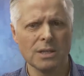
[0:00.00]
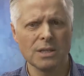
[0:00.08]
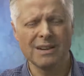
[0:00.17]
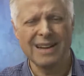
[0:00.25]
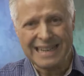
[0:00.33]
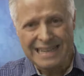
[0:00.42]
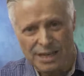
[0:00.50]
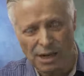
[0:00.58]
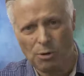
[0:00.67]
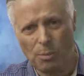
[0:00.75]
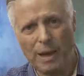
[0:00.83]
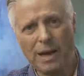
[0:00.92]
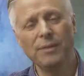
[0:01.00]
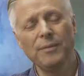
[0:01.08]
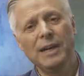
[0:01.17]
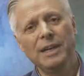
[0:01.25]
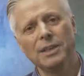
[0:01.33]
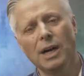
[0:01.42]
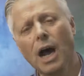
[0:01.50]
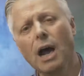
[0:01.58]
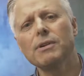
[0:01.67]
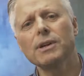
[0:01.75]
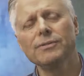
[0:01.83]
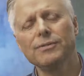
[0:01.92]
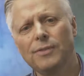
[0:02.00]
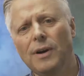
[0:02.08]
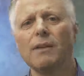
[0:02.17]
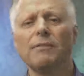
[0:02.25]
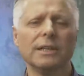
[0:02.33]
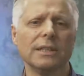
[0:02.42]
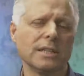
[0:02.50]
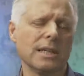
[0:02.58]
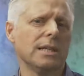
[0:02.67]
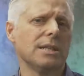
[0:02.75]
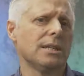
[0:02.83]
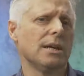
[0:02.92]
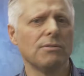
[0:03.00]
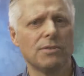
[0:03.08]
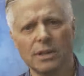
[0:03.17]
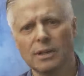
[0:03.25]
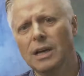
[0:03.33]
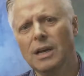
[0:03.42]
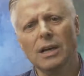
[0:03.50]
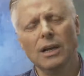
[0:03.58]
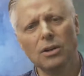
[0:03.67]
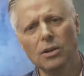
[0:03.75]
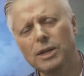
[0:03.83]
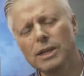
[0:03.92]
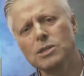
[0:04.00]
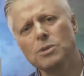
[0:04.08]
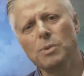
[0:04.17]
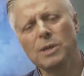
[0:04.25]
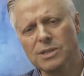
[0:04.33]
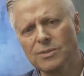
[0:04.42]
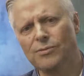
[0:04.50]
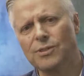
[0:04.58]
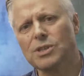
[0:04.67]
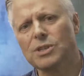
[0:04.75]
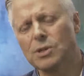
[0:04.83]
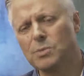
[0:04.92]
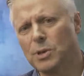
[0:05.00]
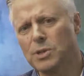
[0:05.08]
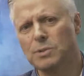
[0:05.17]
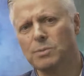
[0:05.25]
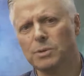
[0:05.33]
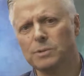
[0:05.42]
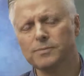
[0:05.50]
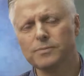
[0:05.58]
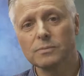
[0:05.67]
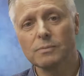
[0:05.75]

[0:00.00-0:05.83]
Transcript: So I know about the hiring and firing and telesales and looking to be as efficient as possible.